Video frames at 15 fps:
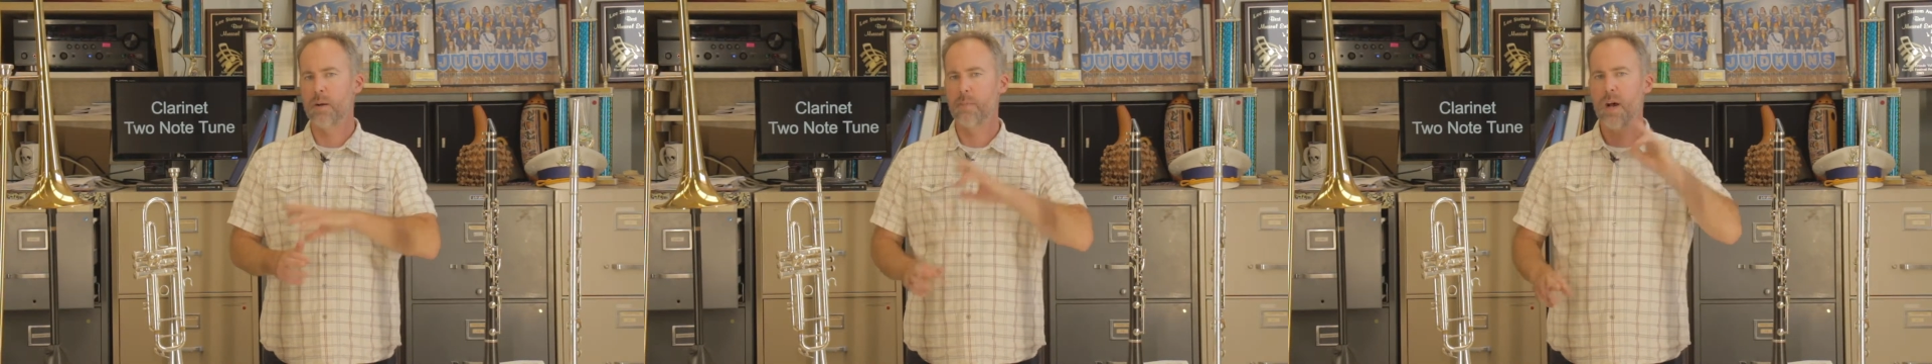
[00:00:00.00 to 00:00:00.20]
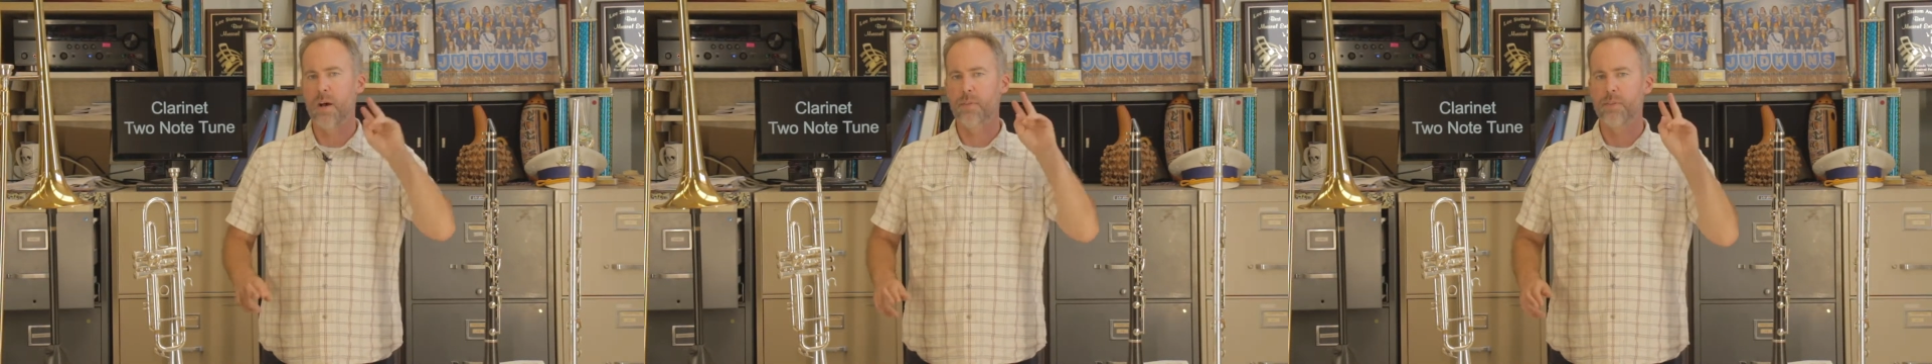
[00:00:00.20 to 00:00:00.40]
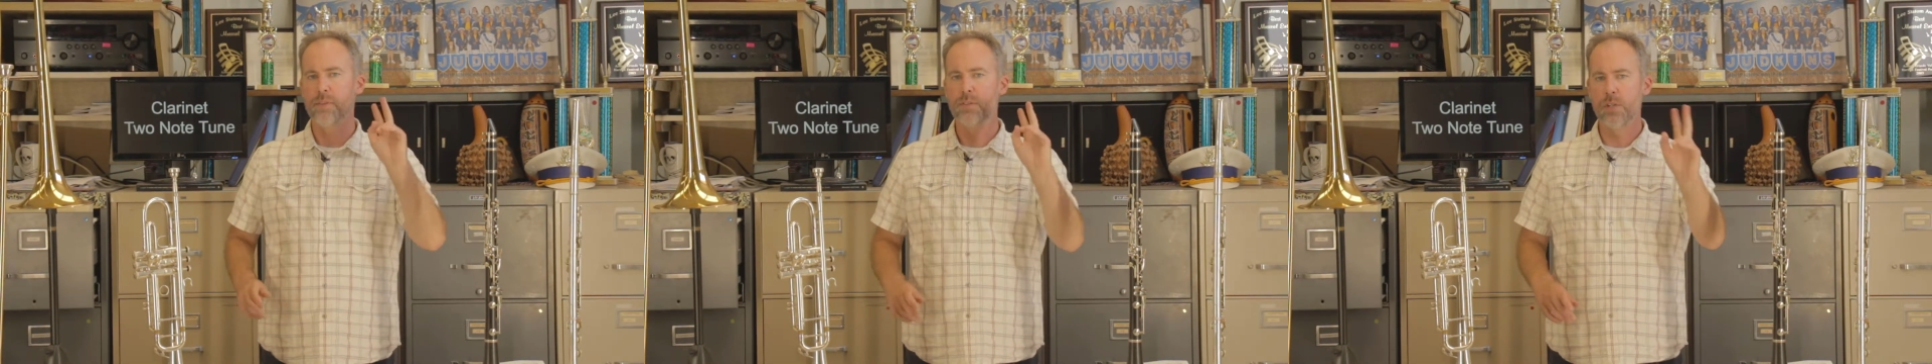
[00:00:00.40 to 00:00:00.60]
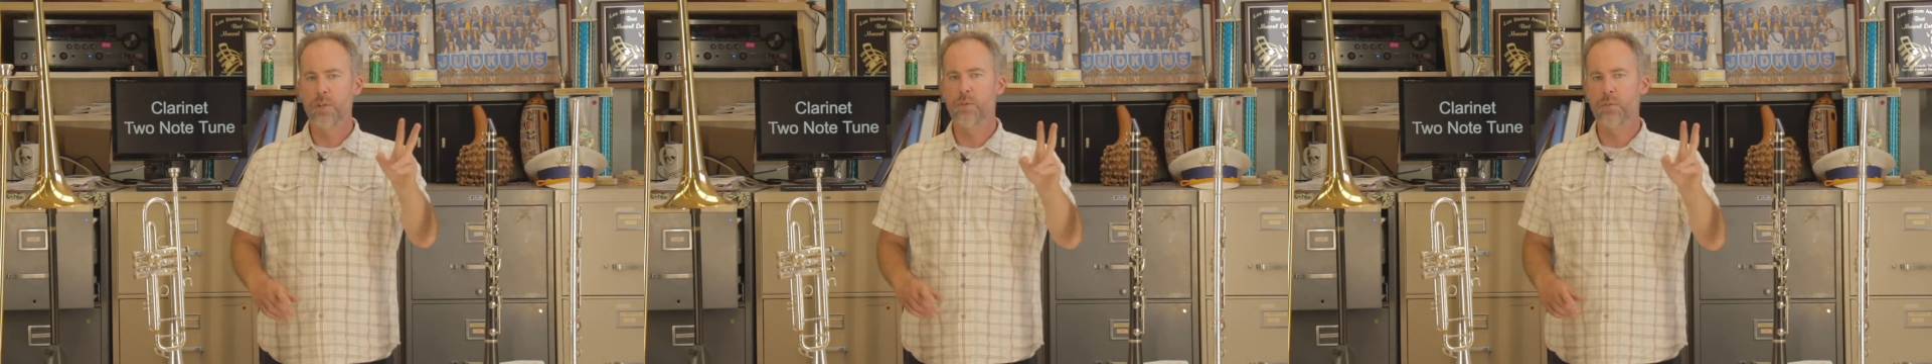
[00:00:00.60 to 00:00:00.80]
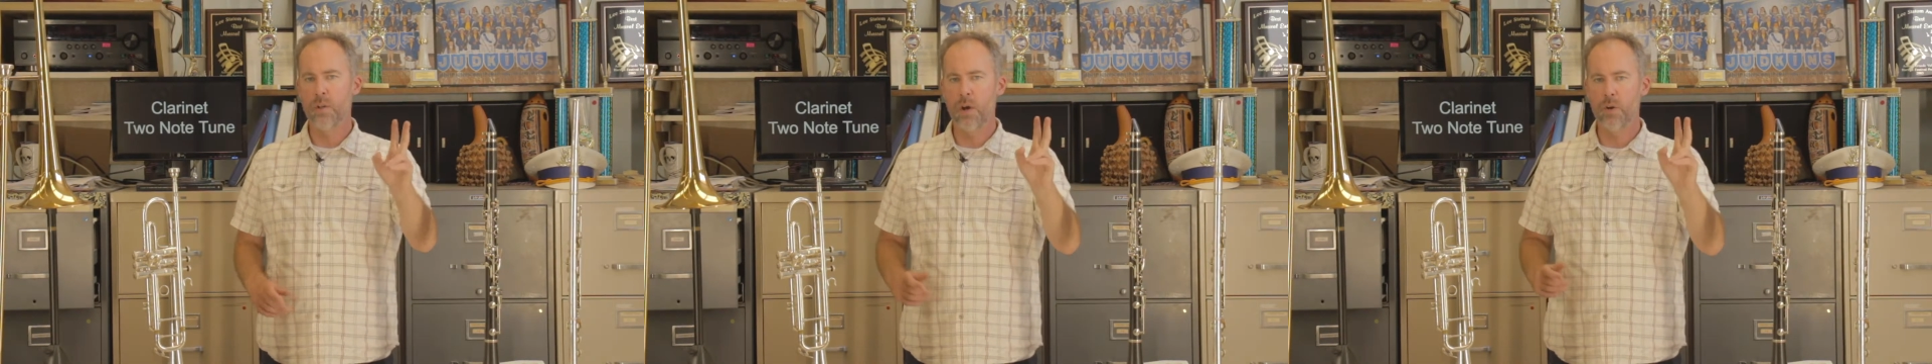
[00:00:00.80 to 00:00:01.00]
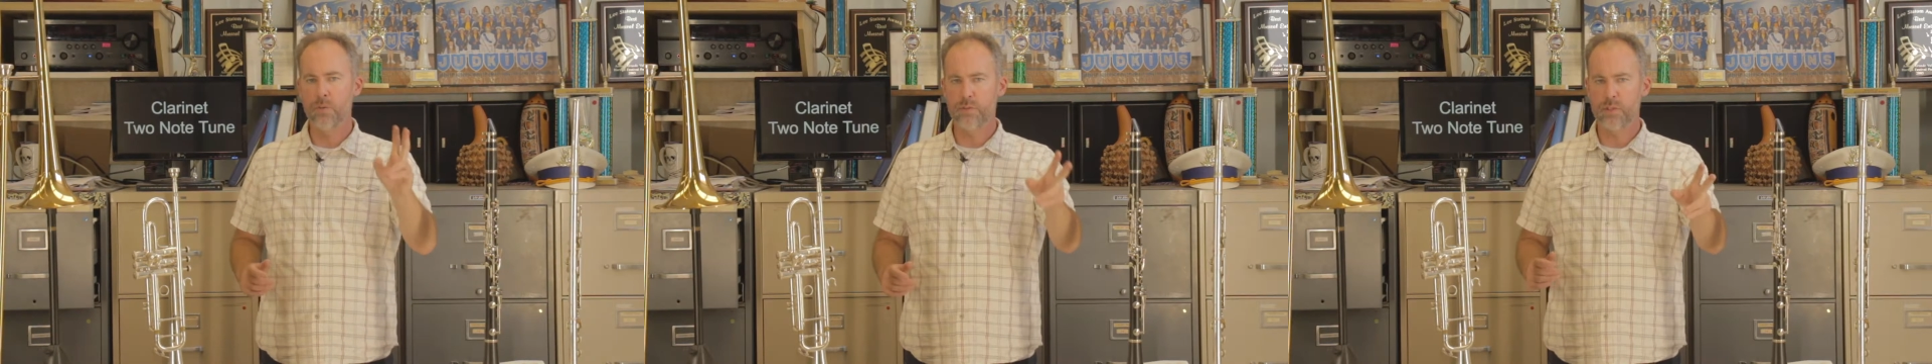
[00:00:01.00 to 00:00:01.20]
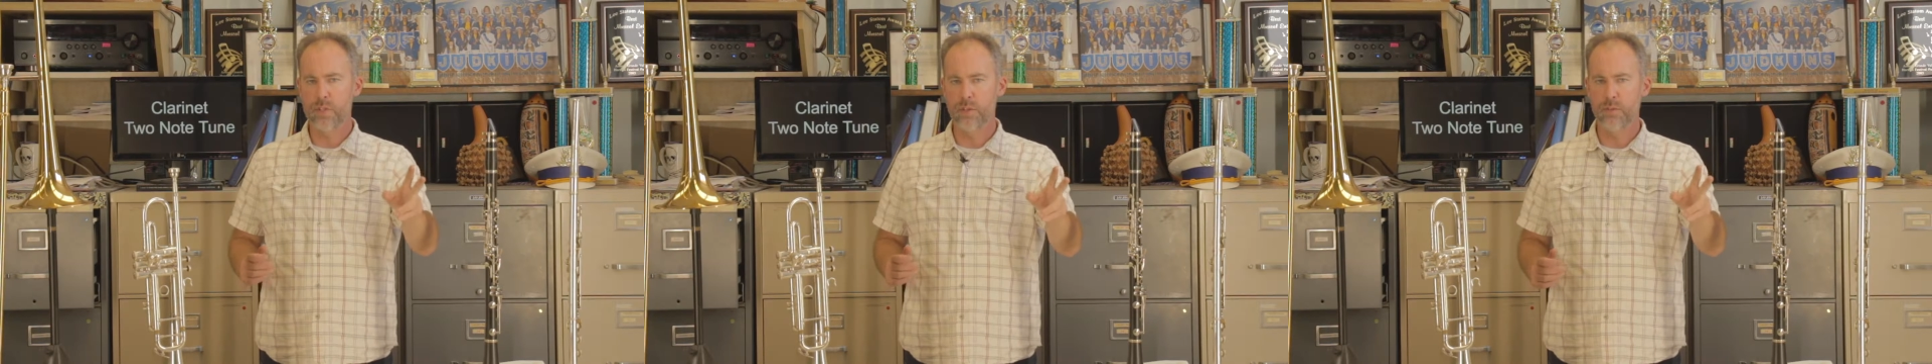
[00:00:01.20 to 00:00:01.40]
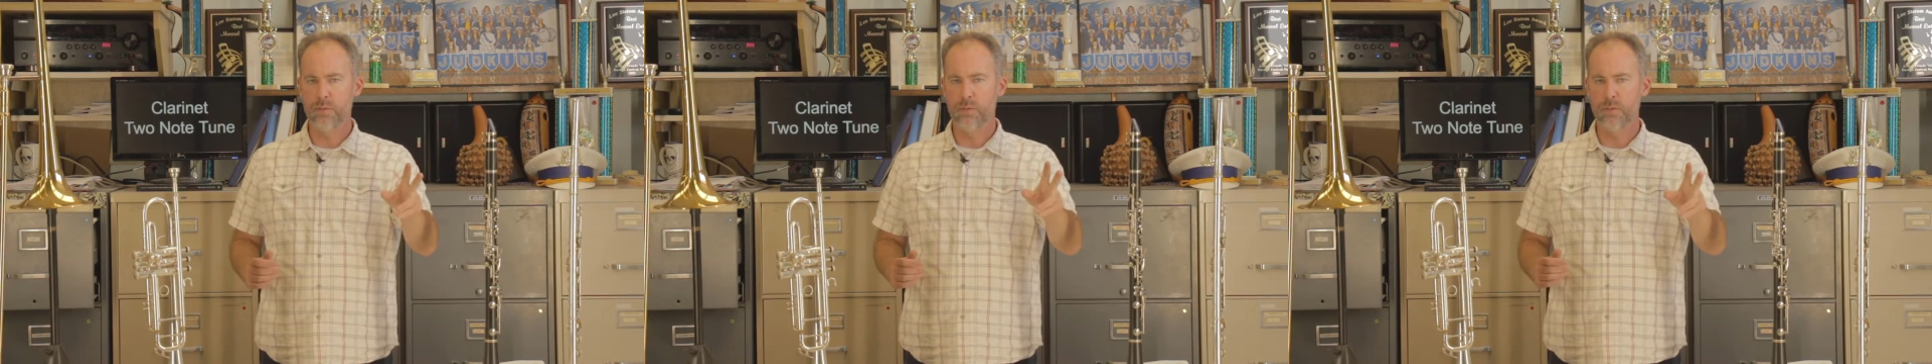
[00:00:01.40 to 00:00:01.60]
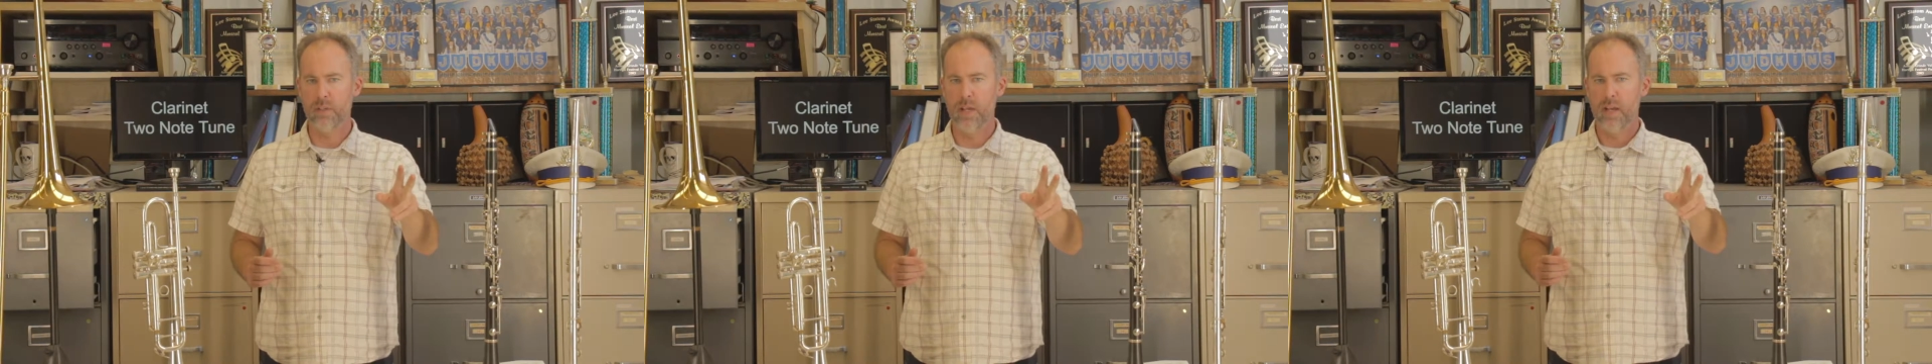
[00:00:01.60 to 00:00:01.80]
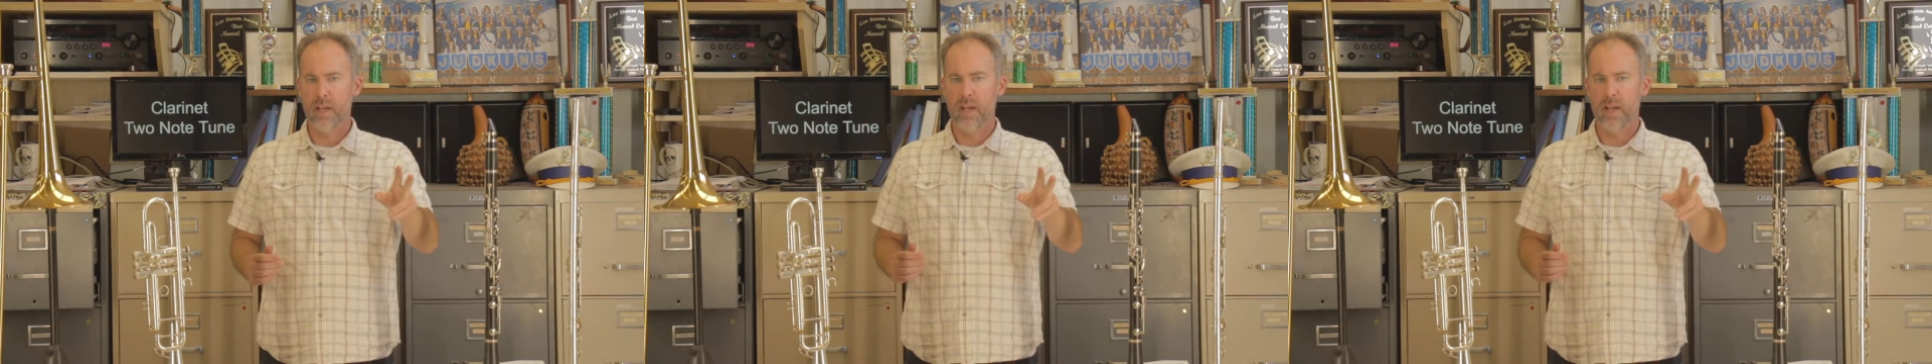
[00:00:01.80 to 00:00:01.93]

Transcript: about the two-note tune.